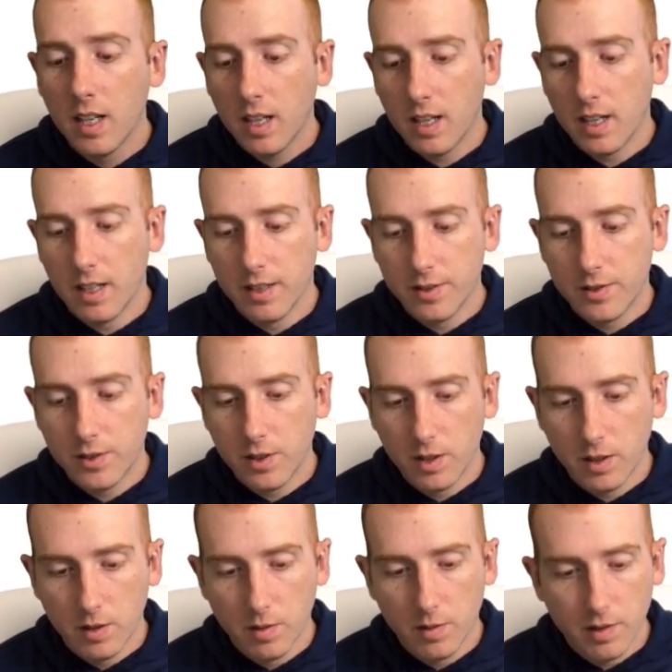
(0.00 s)
Uh,
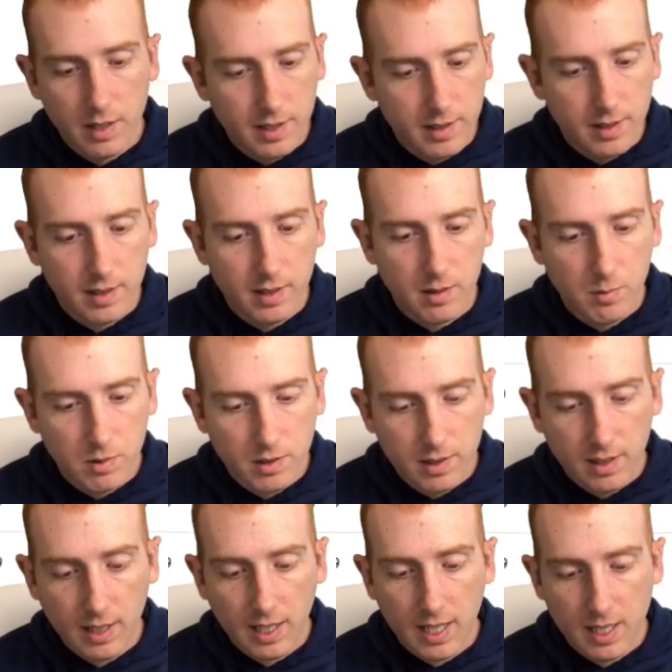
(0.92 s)
so let's see,
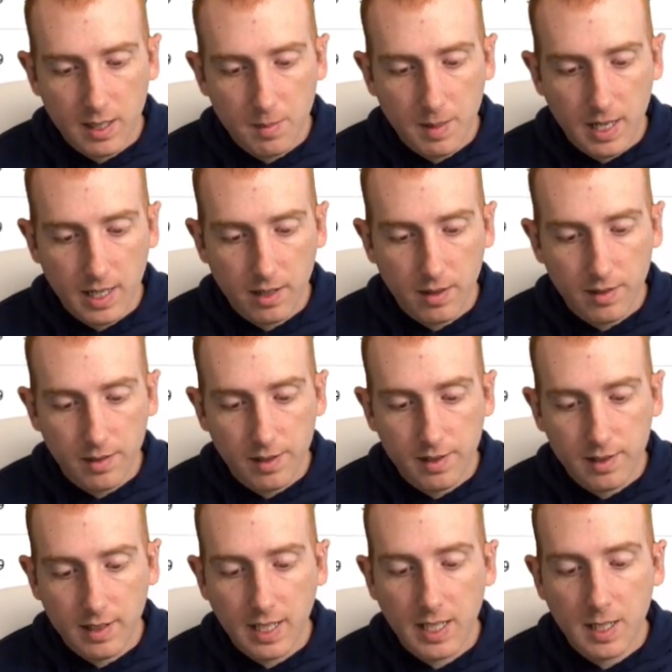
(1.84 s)
what's the case pack on
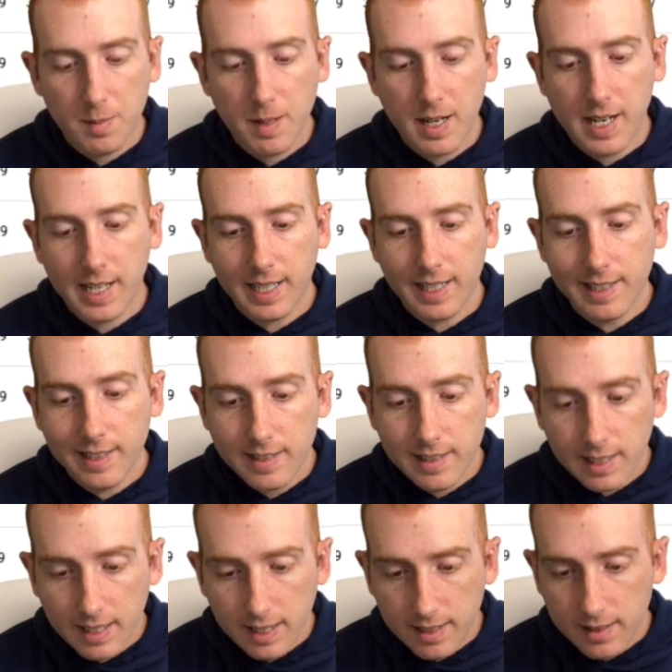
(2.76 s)
this? Case pack is
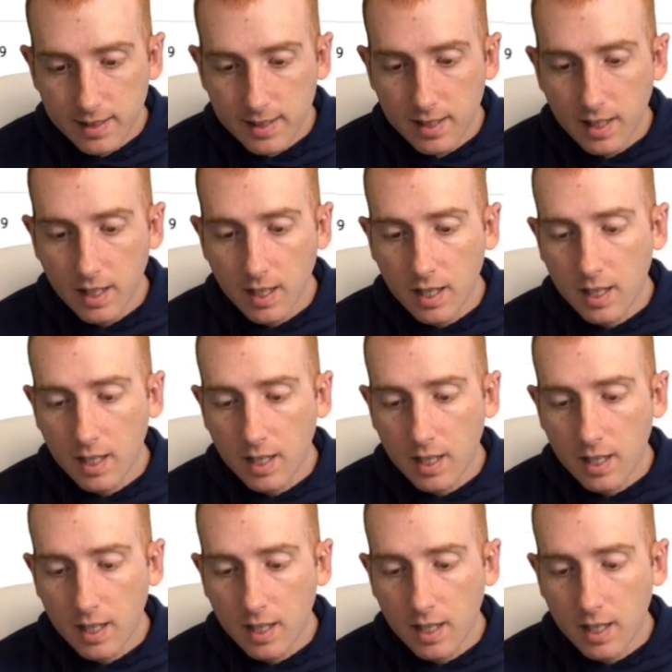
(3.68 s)
six.